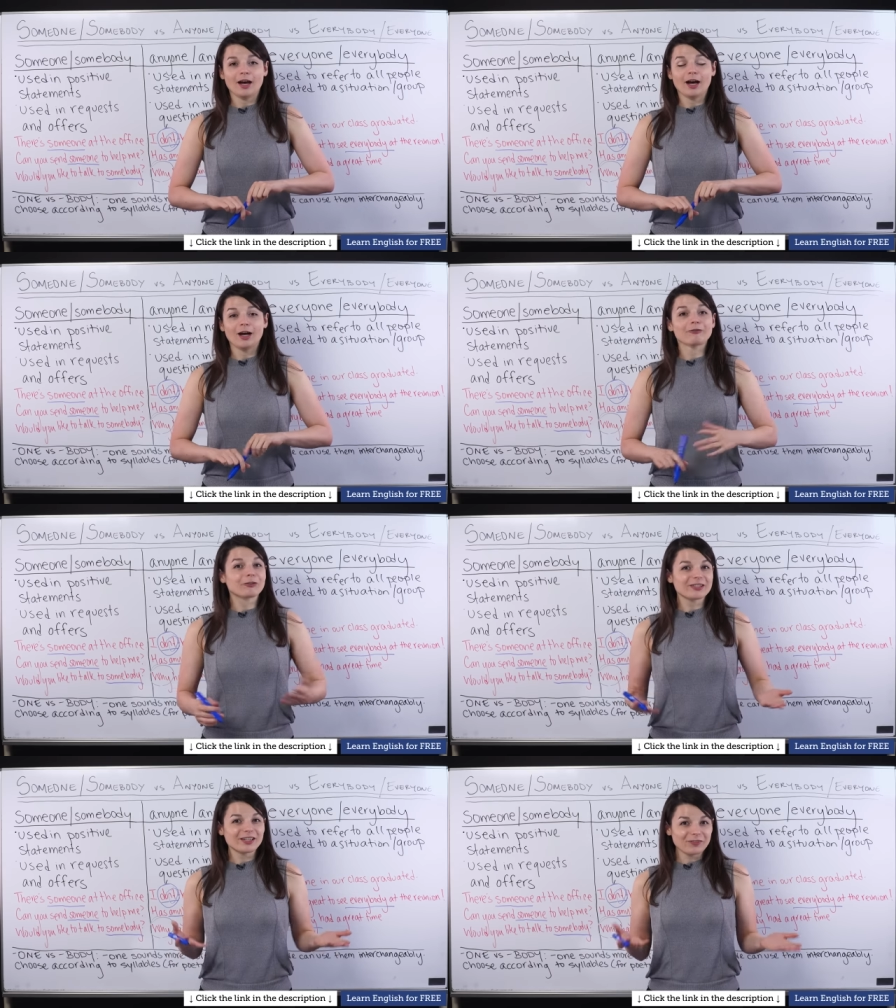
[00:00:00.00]
Of
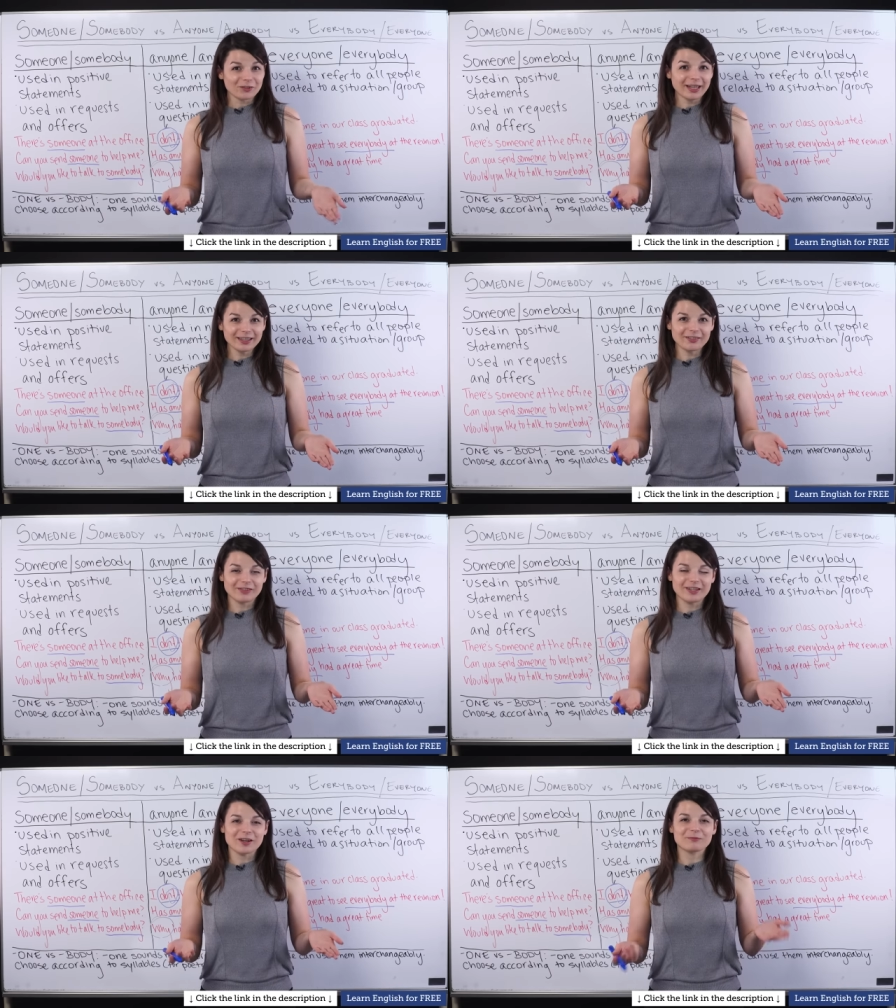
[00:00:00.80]
course, if you liked the
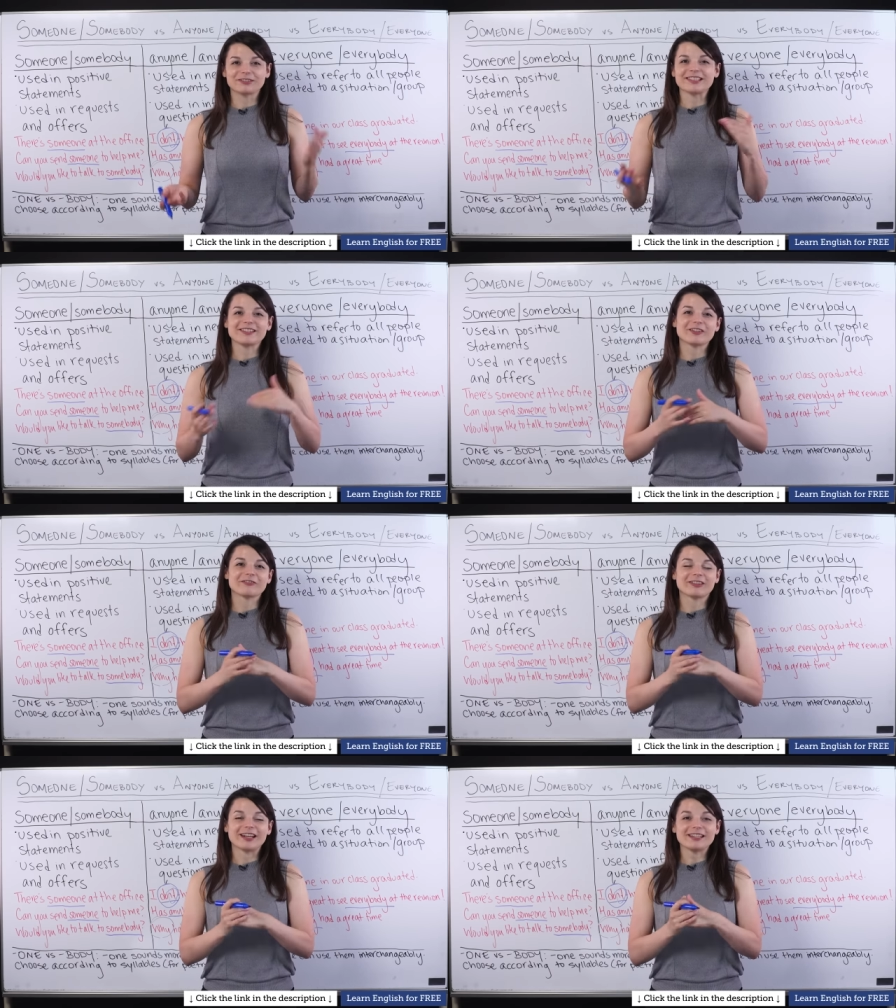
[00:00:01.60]
video, please don't
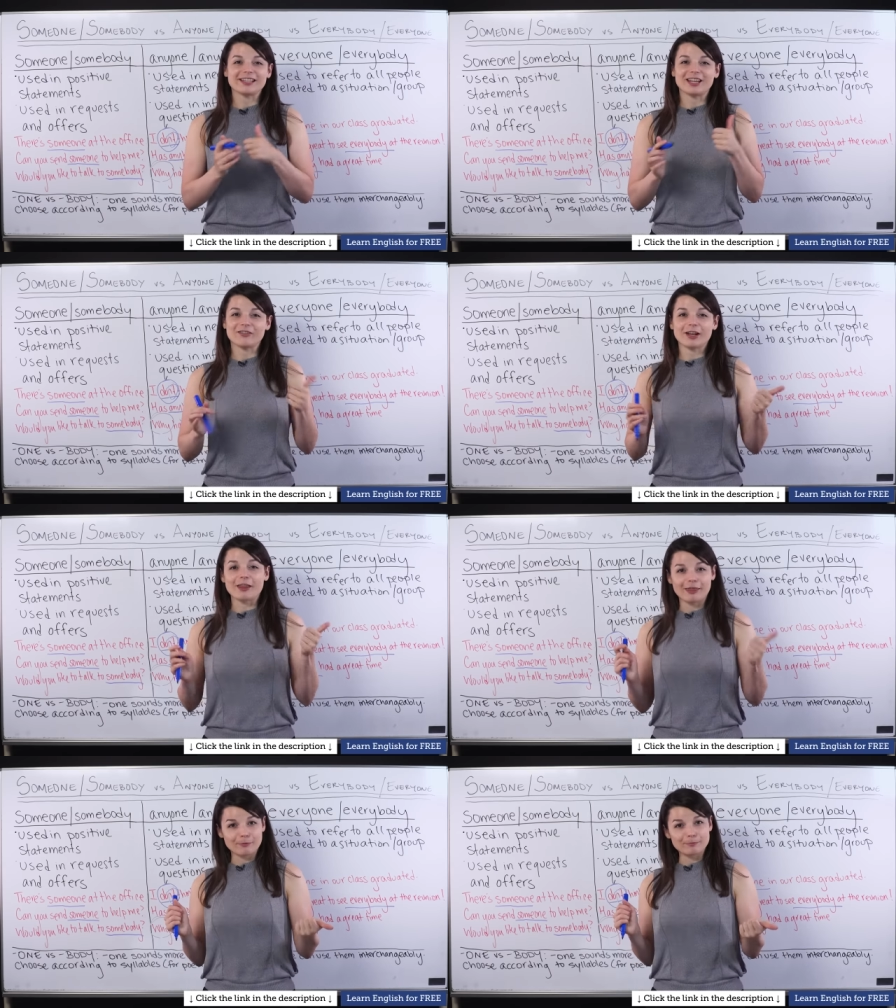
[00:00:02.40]
forget to give it a
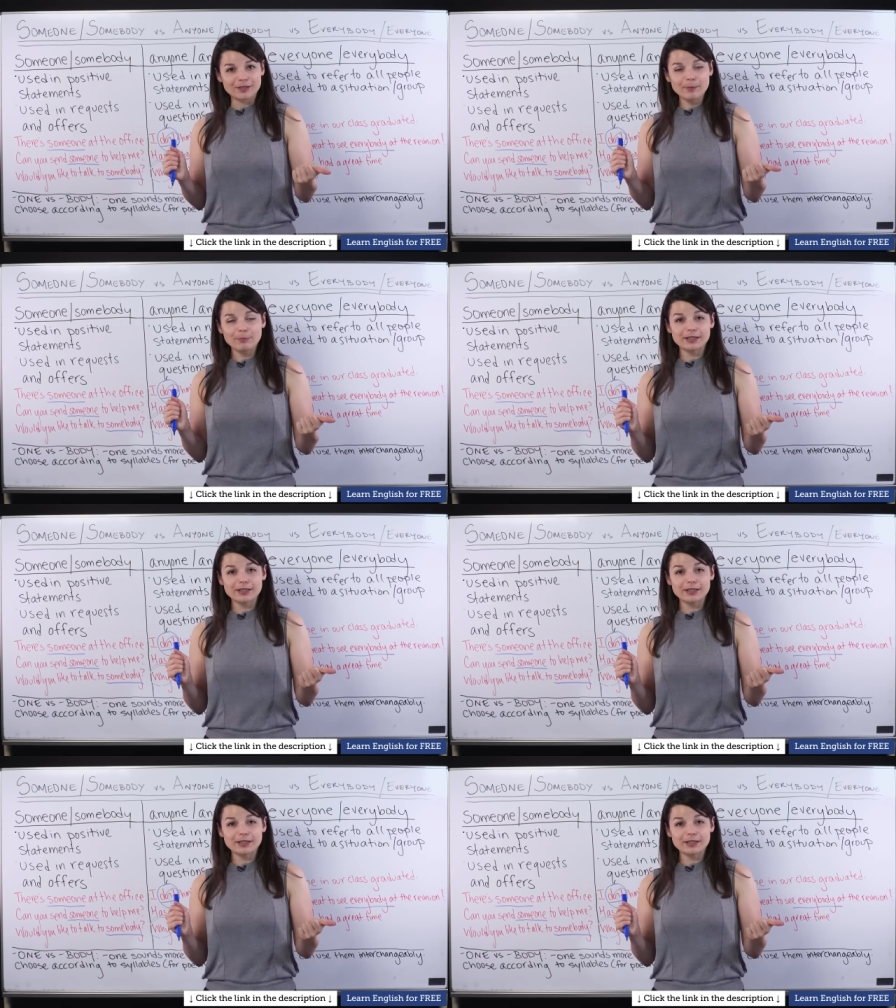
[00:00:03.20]
thumbs up,